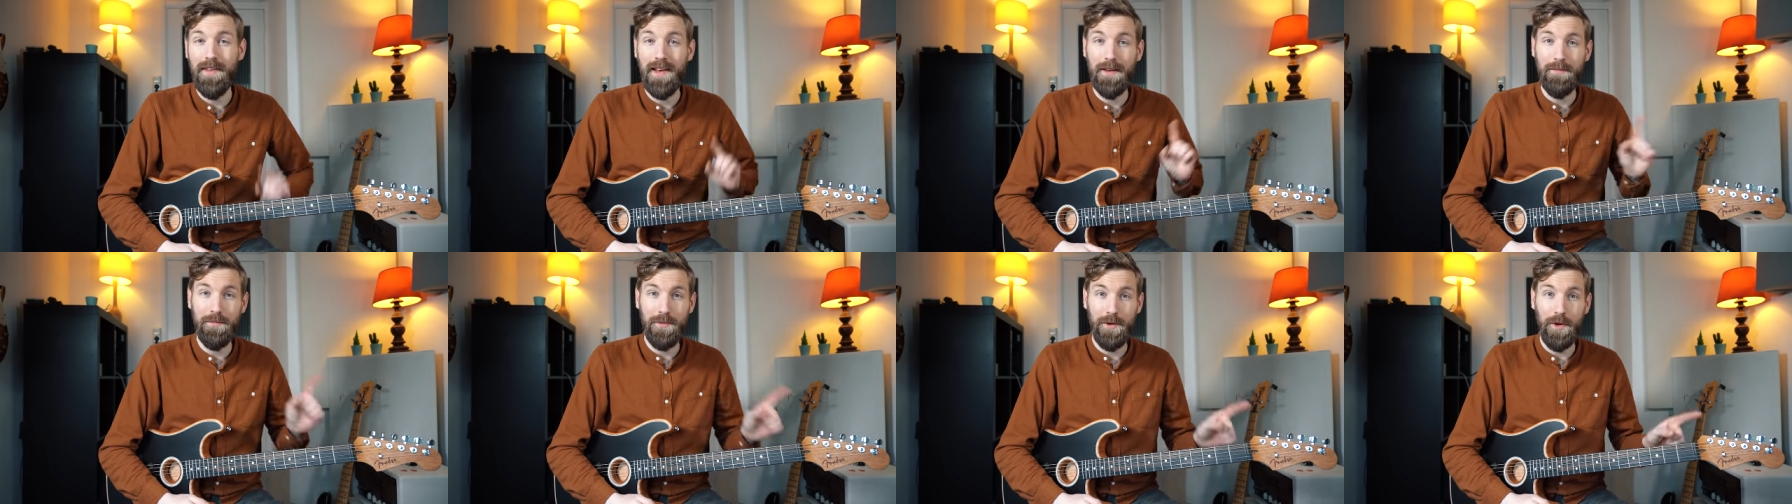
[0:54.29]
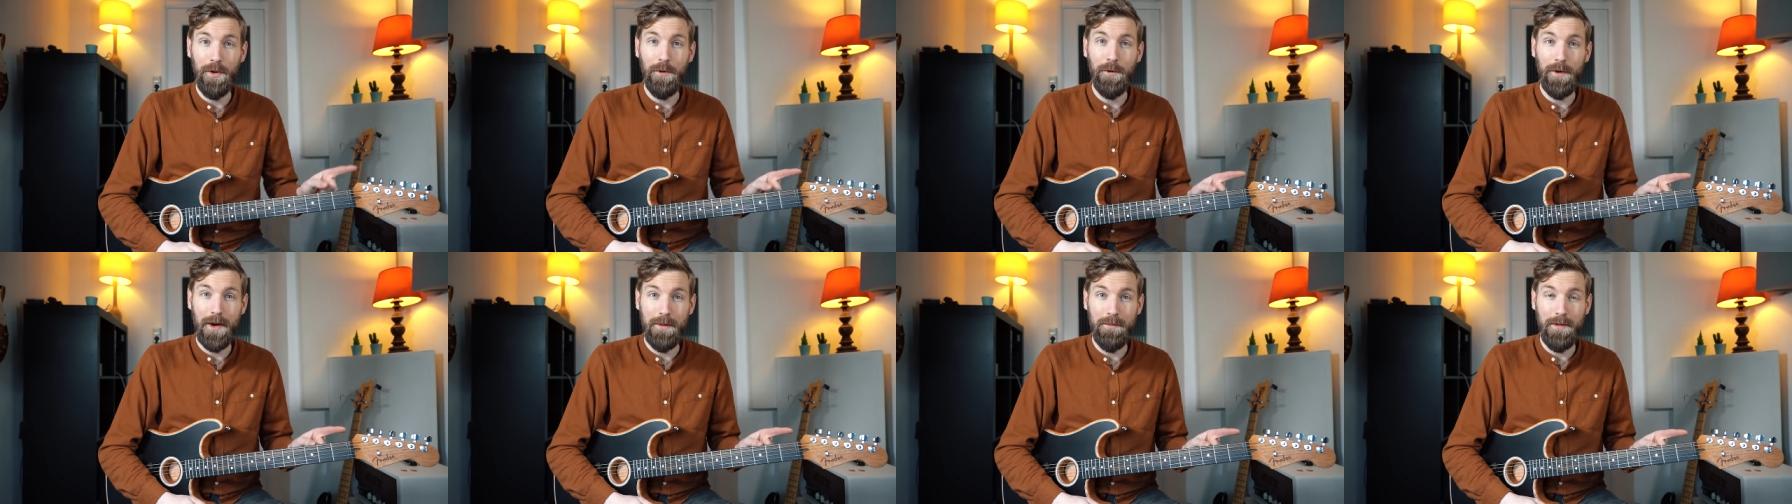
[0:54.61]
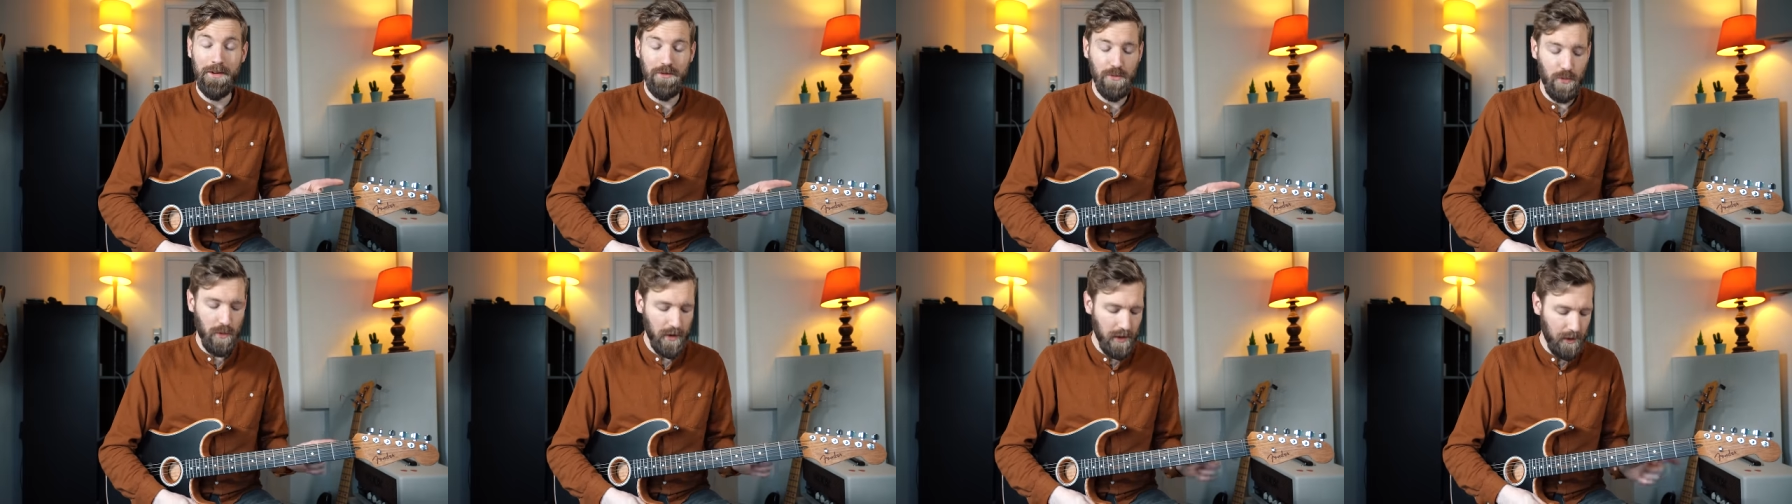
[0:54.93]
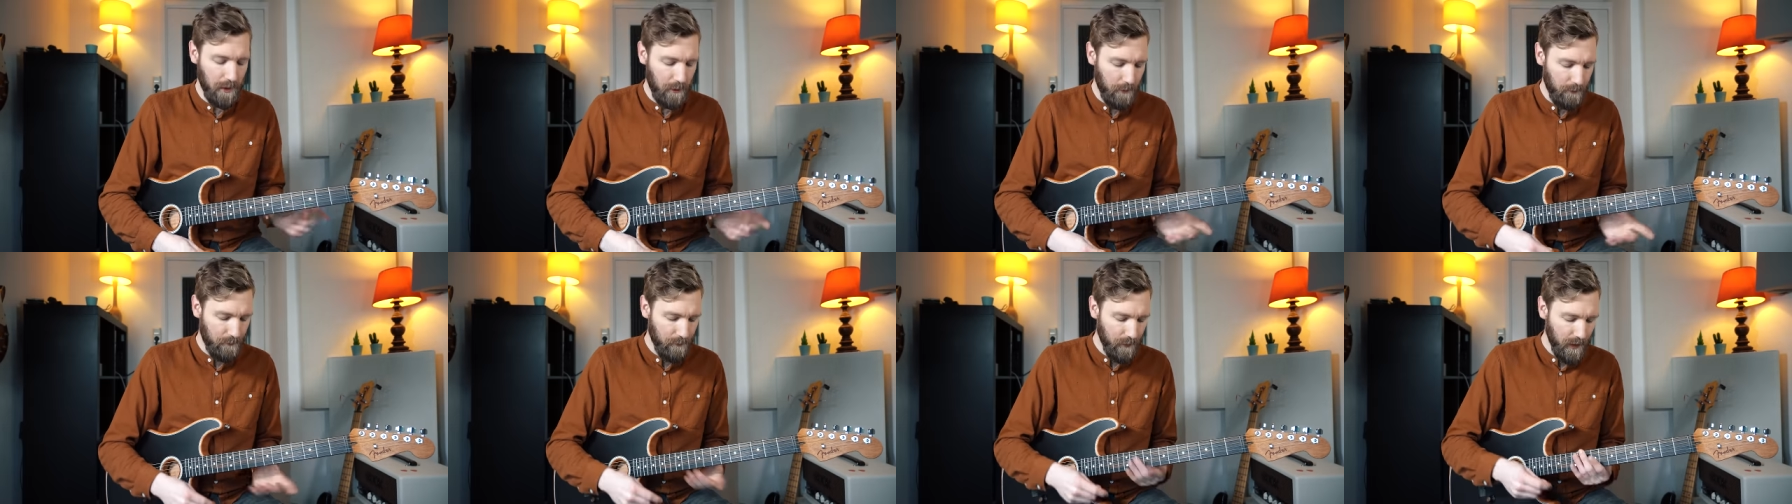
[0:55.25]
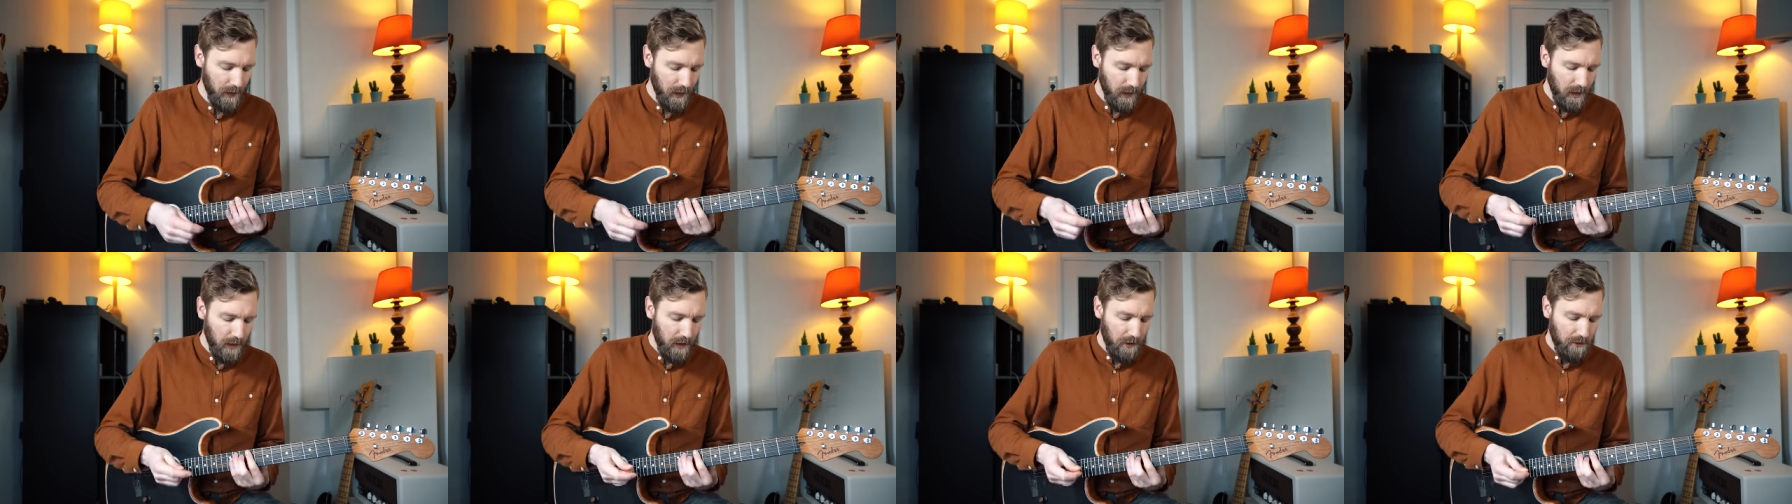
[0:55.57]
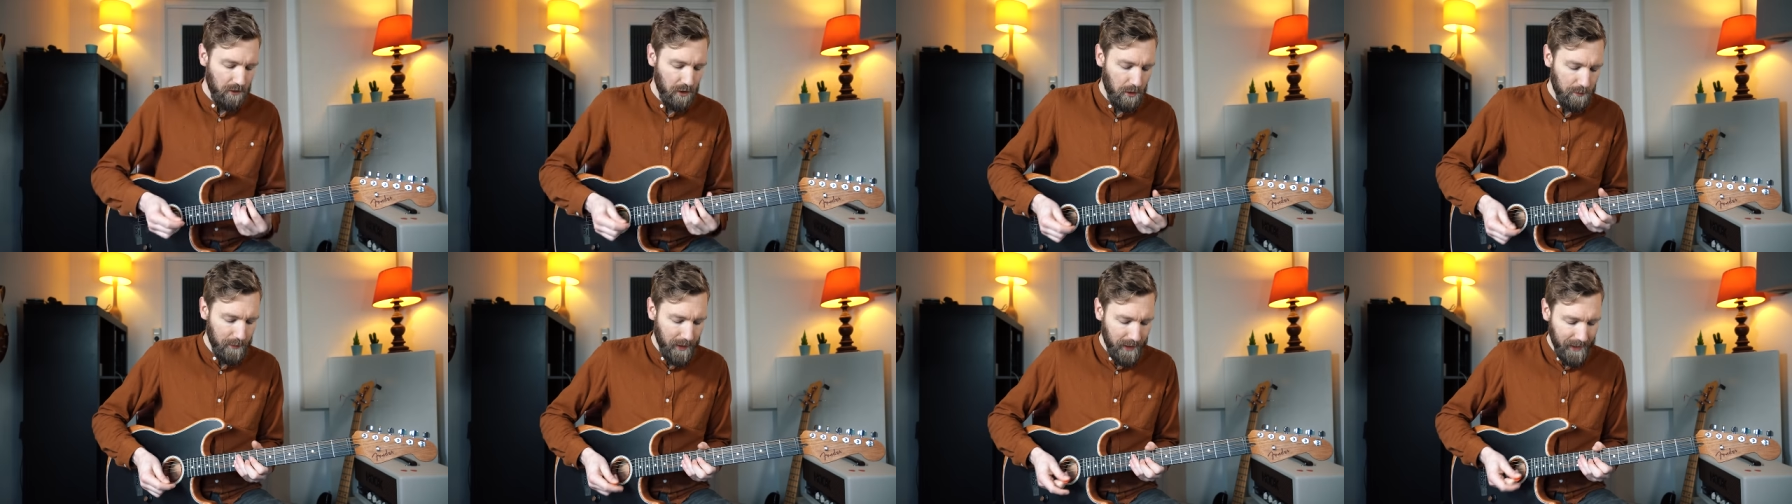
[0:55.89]
that program as well?
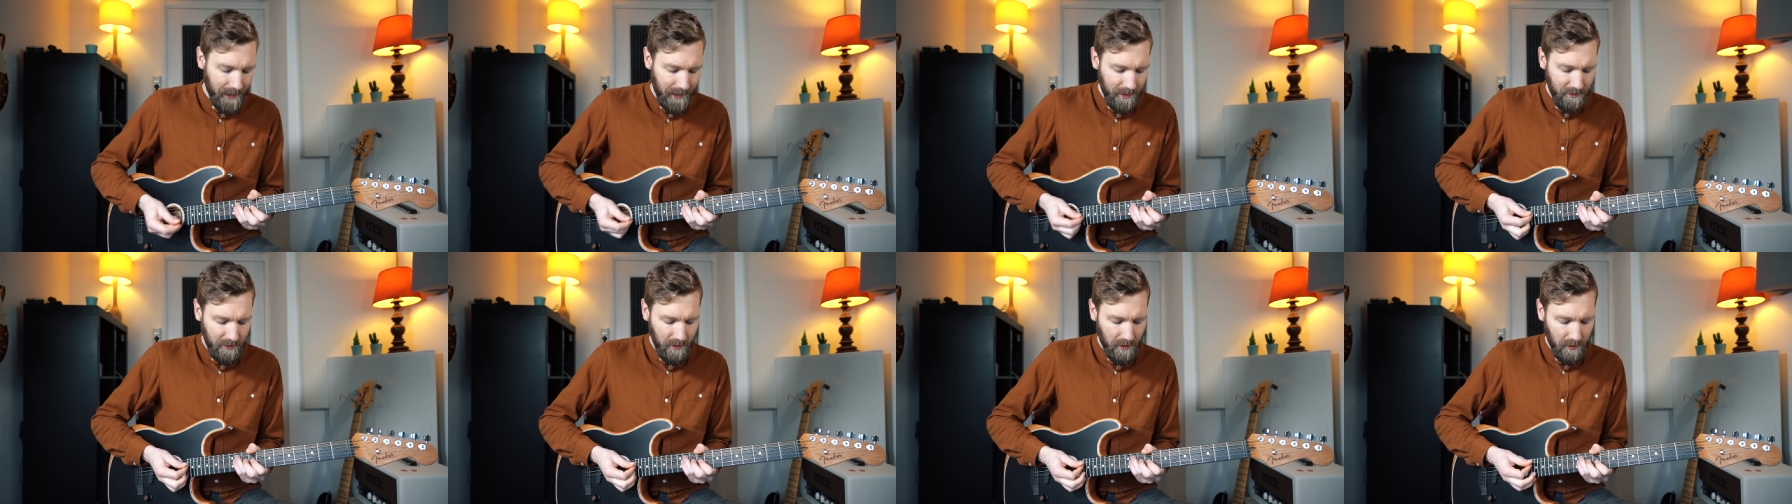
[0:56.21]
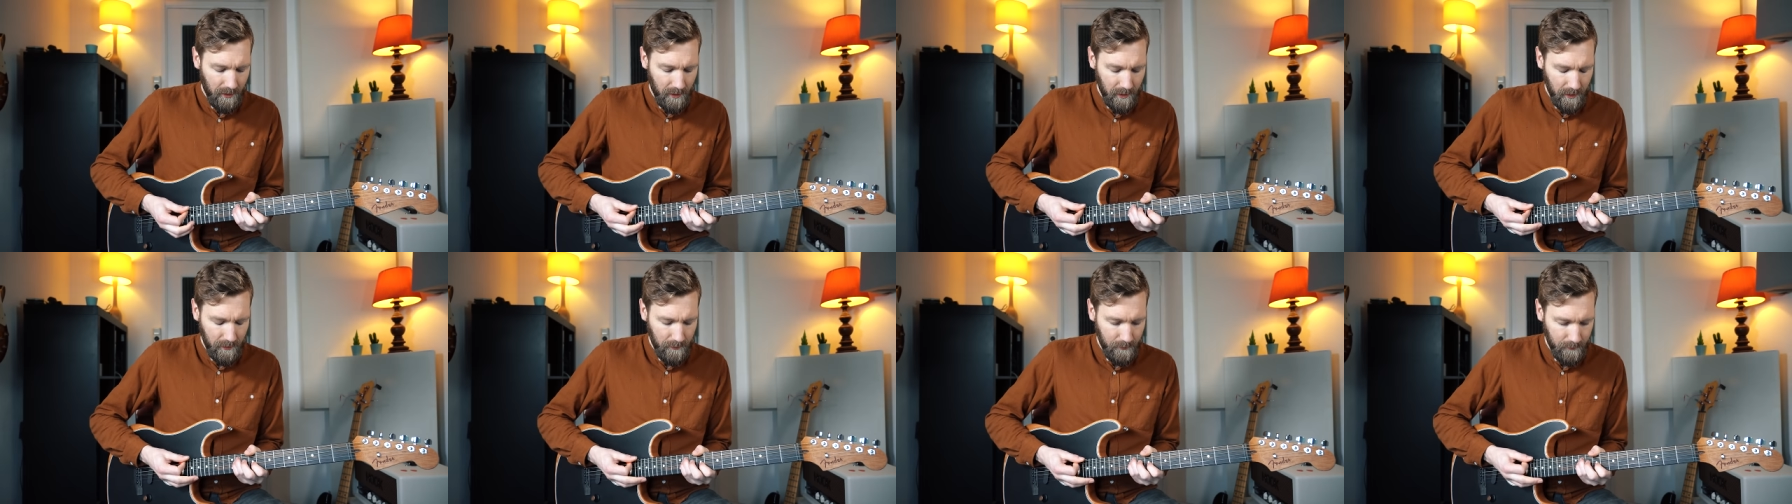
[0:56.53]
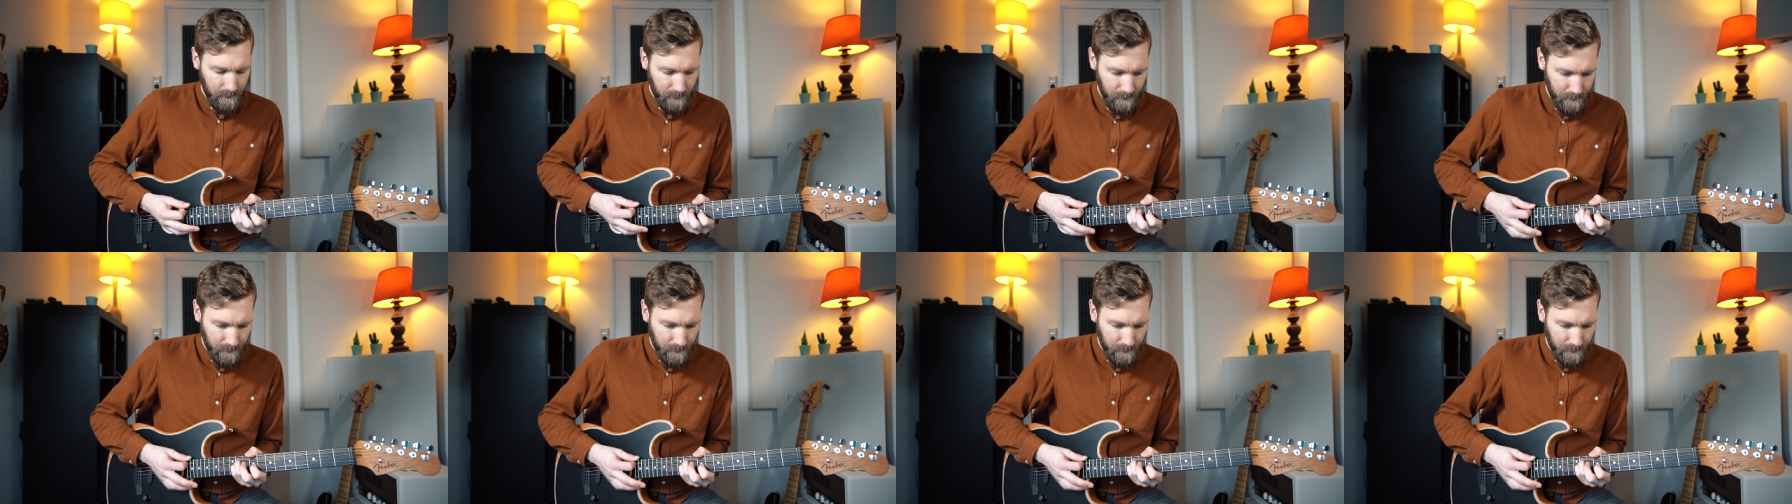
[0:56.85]
So my guitar